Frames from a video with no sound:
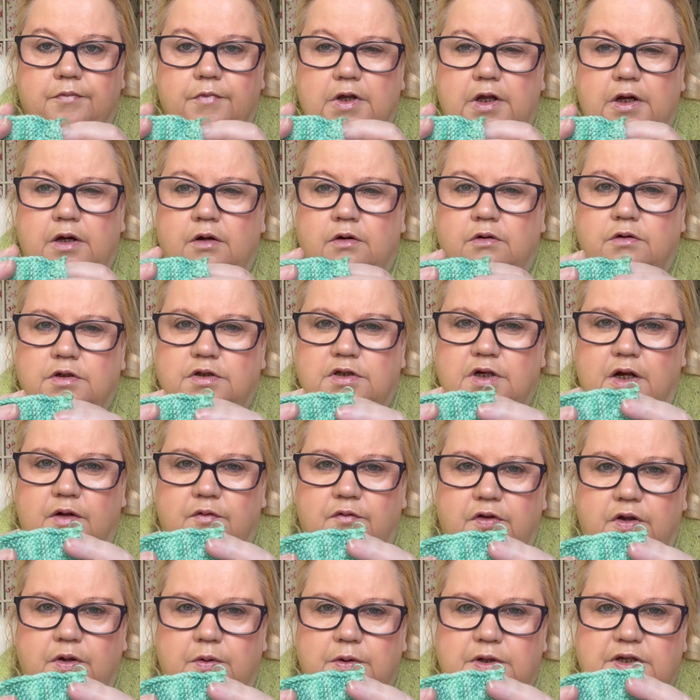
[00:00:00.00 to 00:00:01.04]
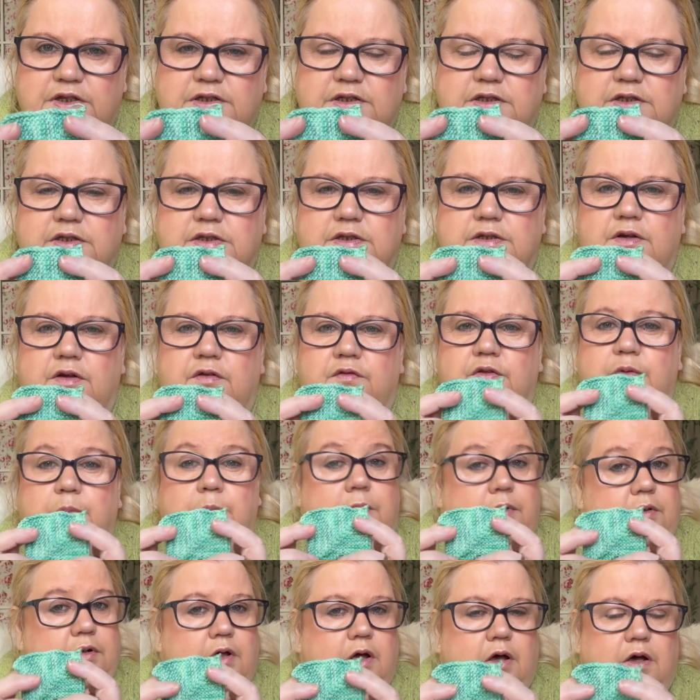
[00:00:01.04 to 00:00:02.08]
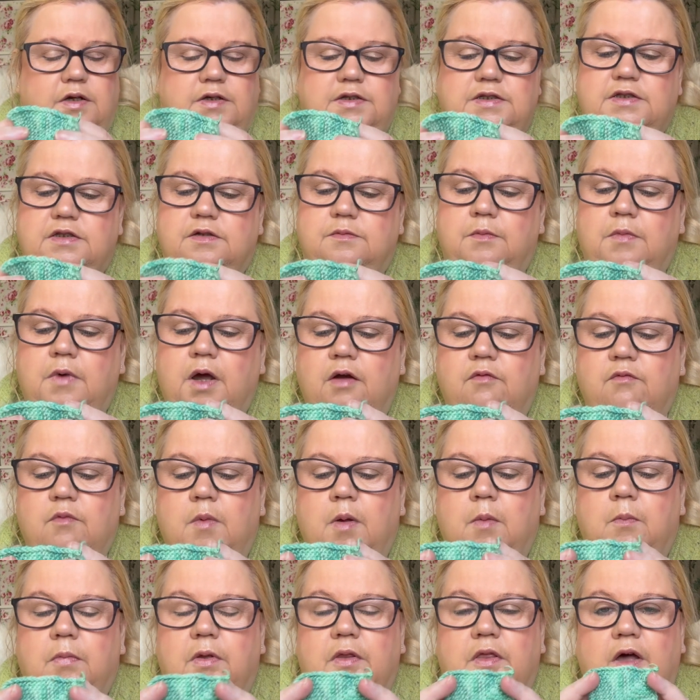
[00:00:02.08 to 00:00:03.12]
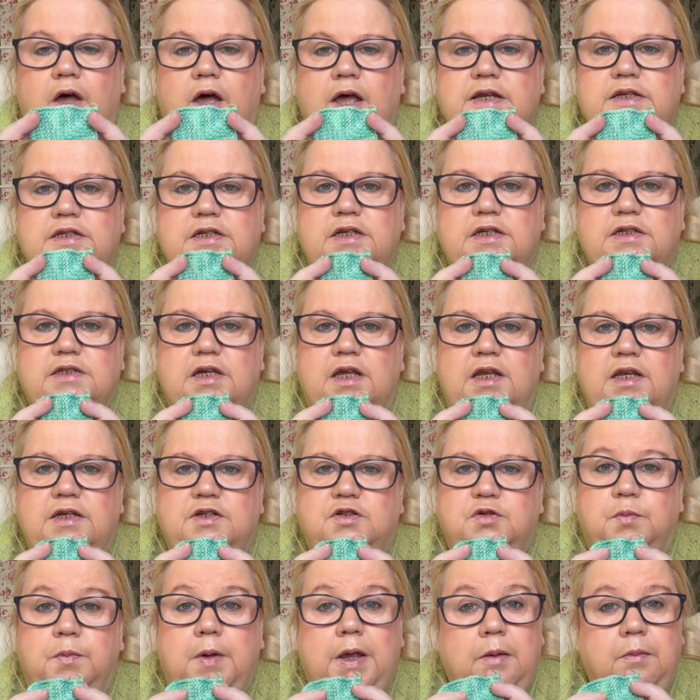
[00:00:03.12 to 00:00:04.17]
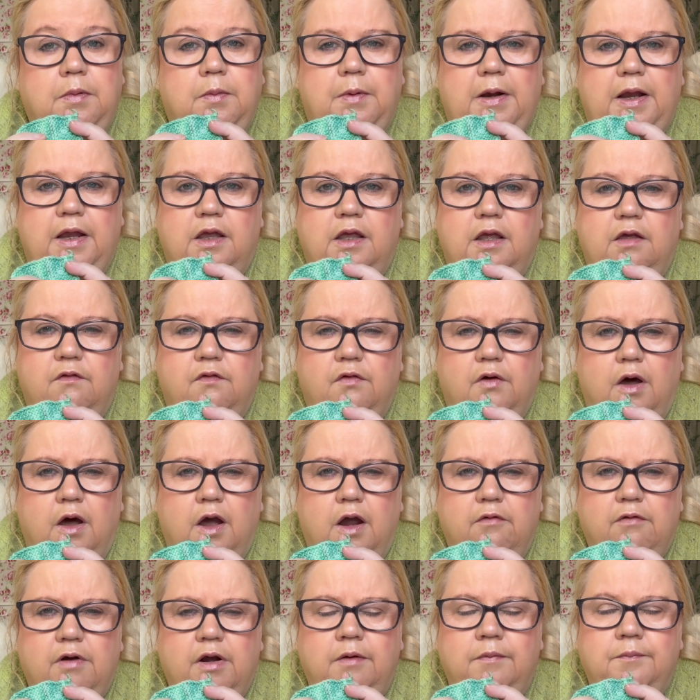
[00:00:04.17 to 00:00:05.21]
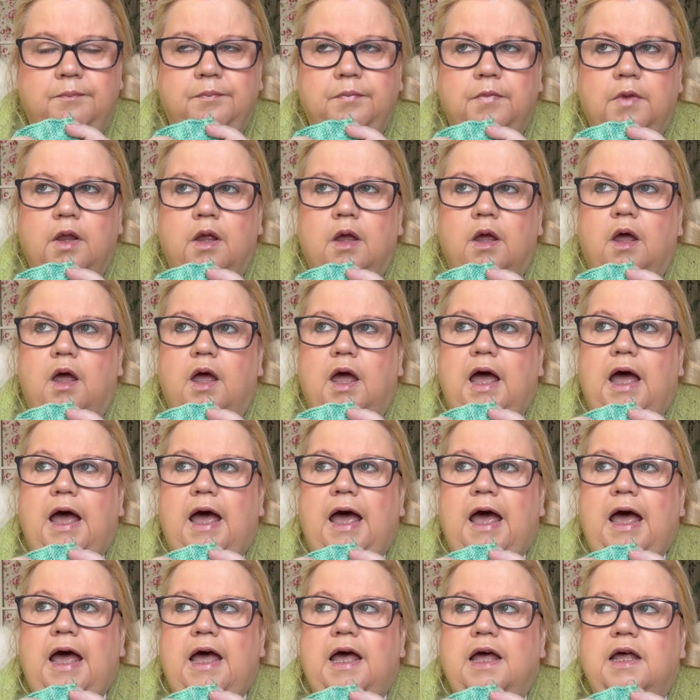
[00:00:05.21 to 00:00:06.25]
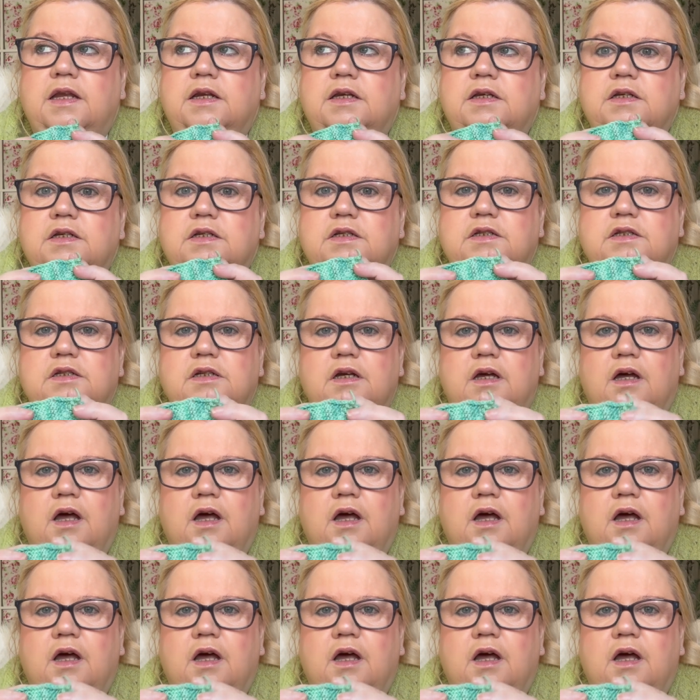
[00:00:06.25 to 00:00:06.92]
long-term viewers of the podcast might remember that I did a little baby blanket for Ira, and